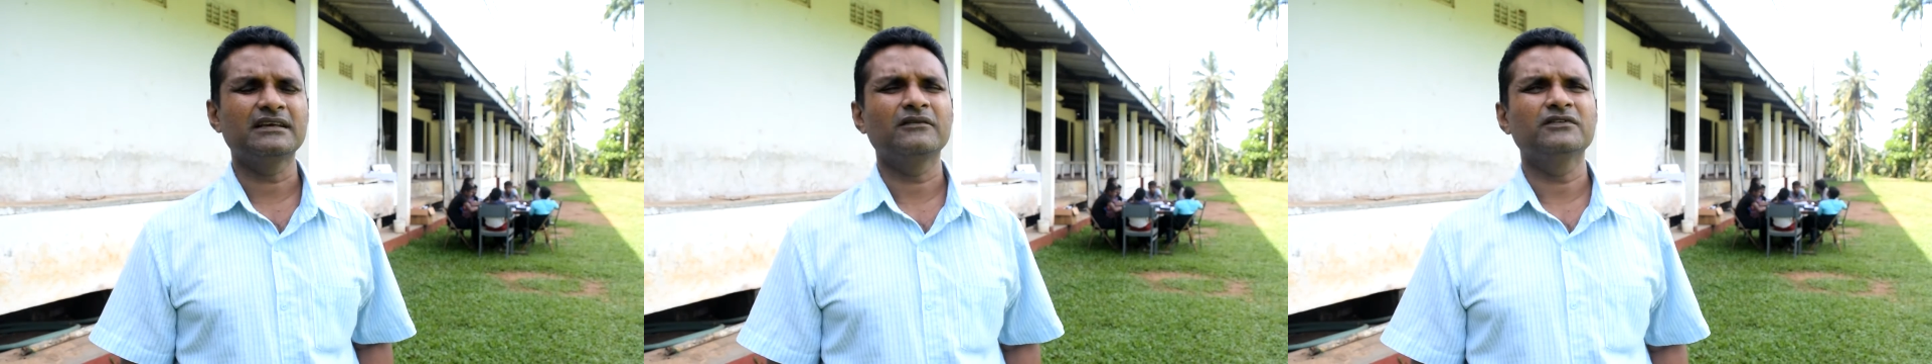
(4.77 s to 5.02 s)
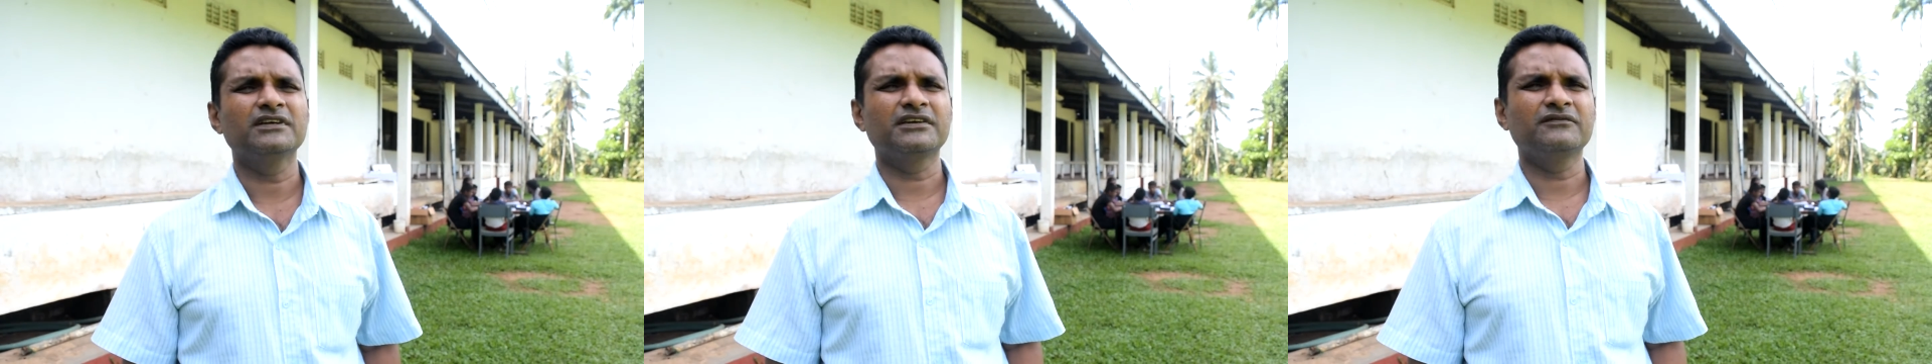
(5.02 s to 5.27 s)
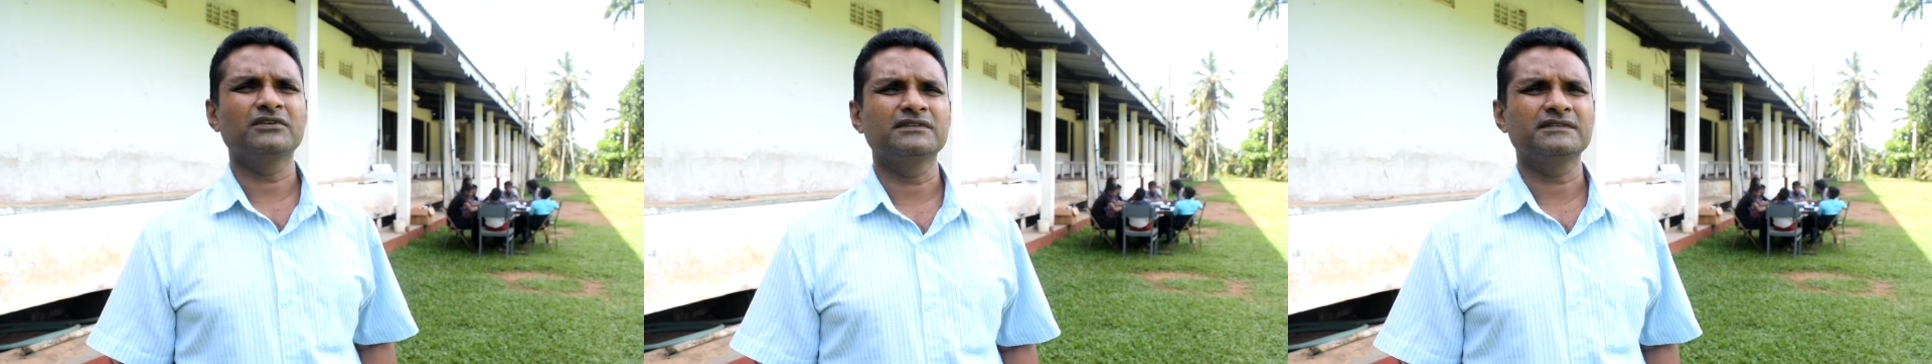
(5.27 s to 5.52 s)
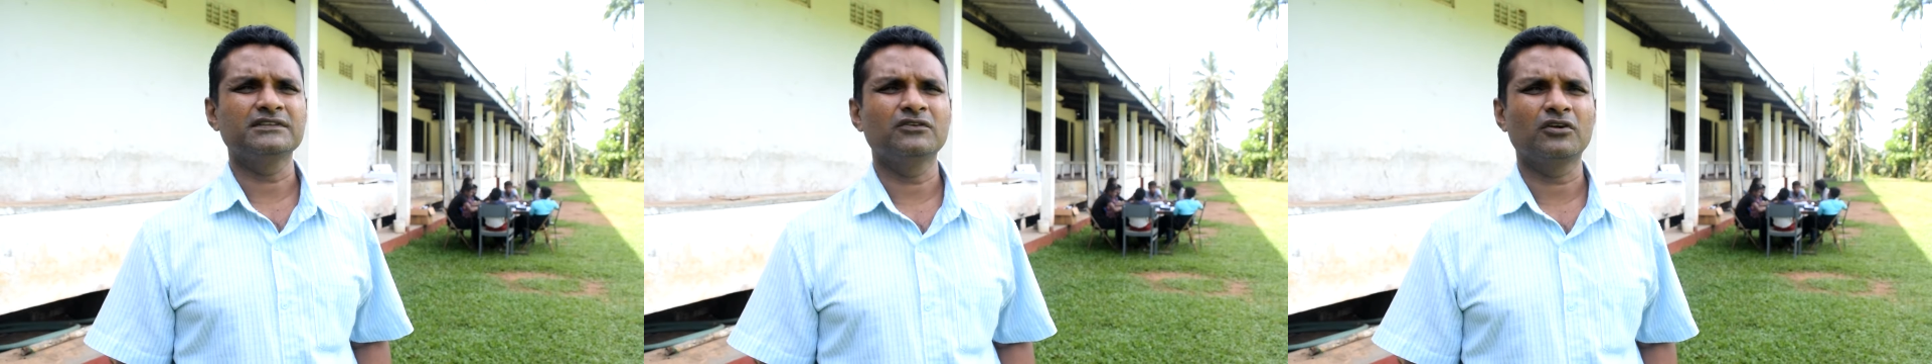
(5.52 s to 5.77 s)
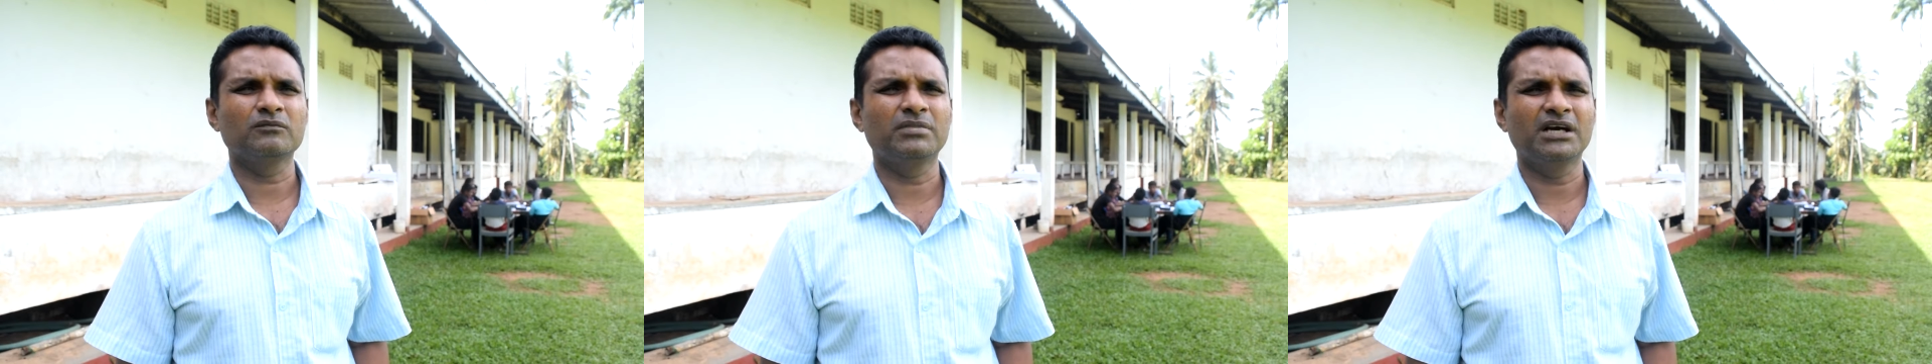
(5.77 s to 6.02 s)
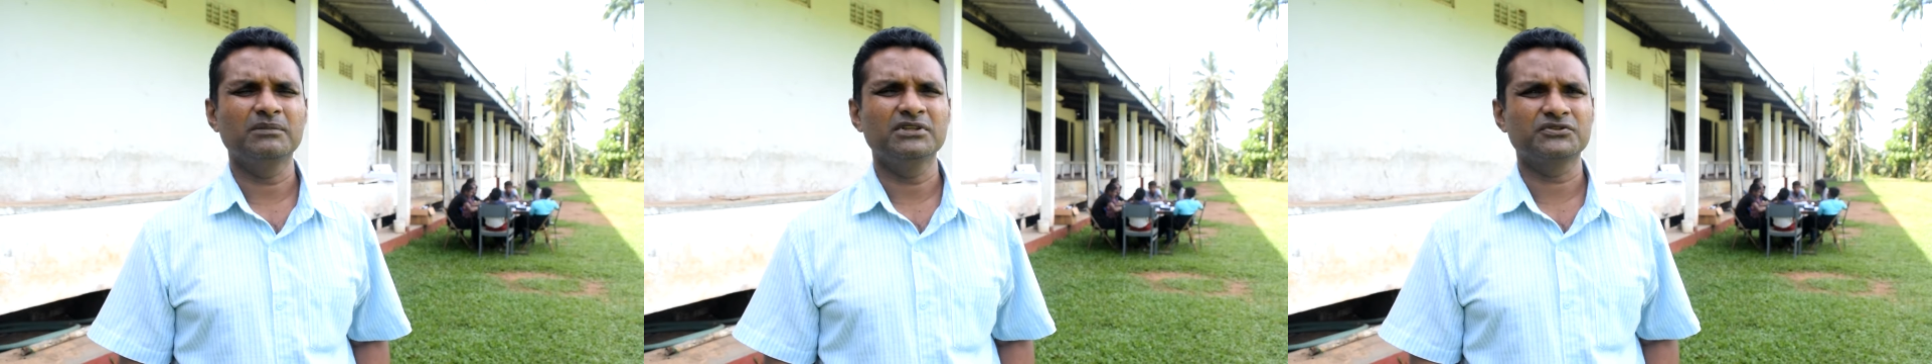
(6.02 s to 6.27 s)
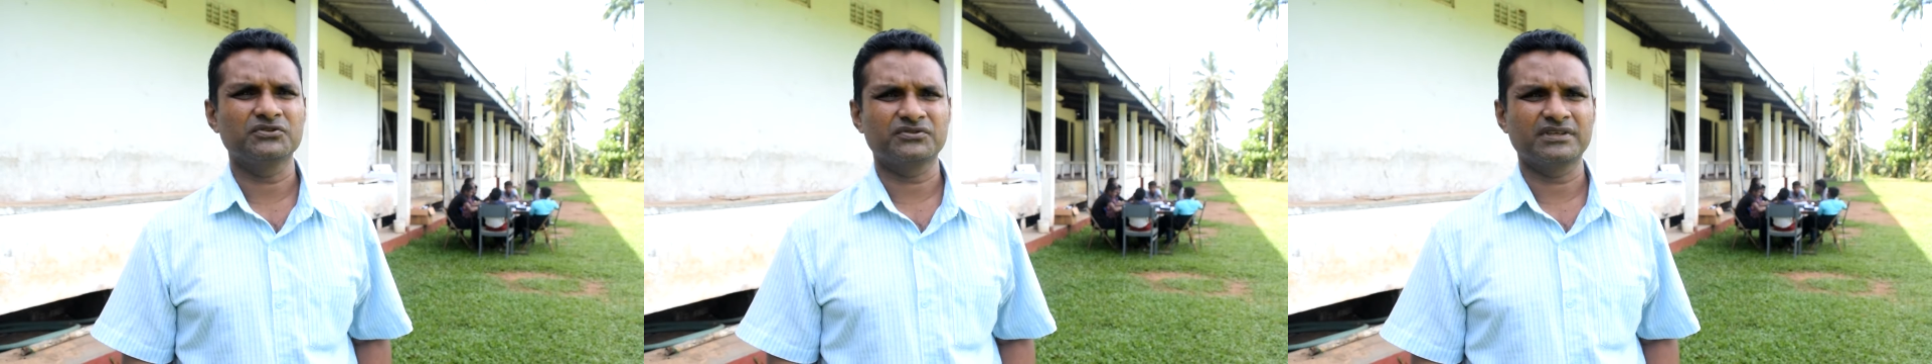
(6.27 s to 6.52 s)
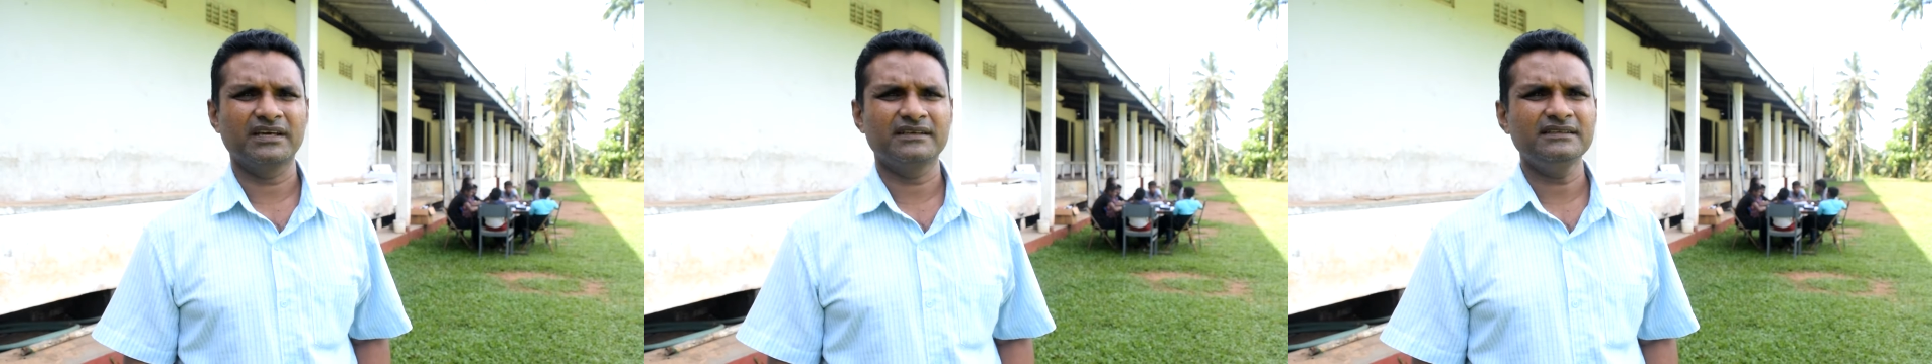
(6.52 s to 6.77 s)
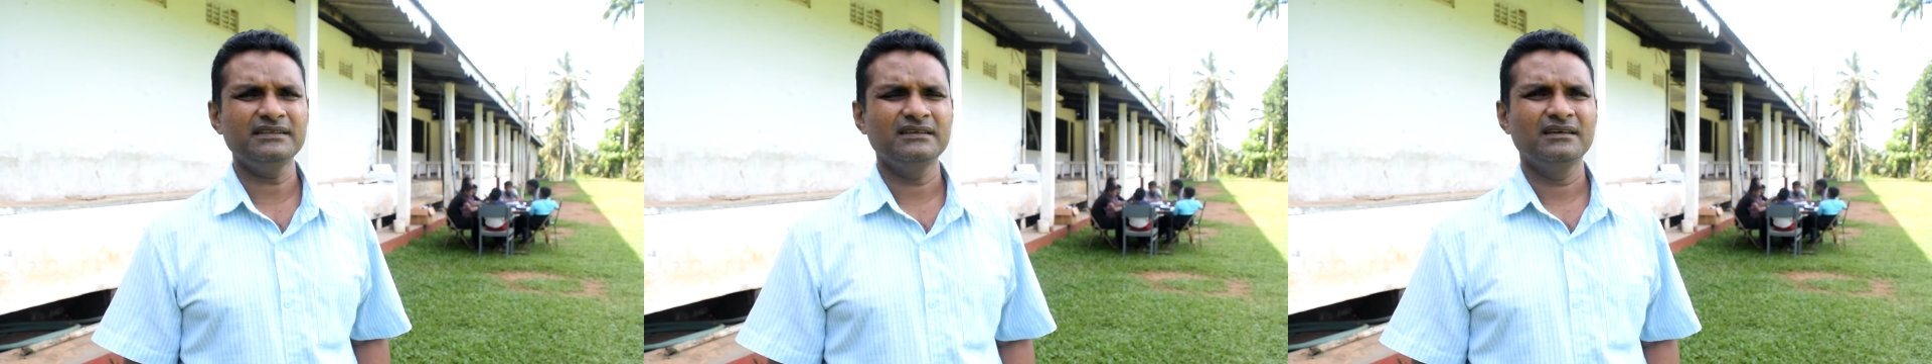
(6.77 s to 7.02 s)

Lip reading: I'm working for the Ceylon Bible Society.